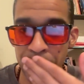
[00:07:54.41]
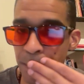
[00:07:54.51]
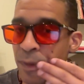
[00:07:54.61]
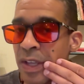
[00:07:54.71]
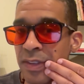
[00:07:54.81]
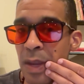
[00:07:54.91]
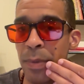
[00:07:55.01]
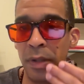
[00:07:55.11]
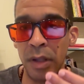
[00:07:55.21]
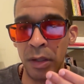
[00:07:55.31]
Put that tape
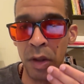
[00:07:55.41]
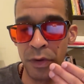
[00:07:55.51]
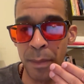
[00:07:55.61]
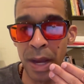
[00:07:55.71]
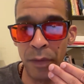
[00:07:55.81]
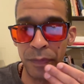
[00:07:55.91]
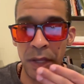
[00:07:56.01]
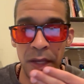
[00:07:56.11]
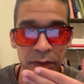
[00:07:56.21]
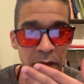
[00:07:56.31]
along your mouth,
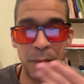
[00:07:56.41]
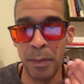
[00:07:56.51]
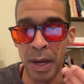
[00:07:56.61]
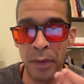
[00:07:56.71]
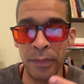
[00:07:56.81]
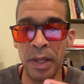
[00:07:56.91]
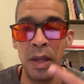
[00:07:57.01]
tape your mouth,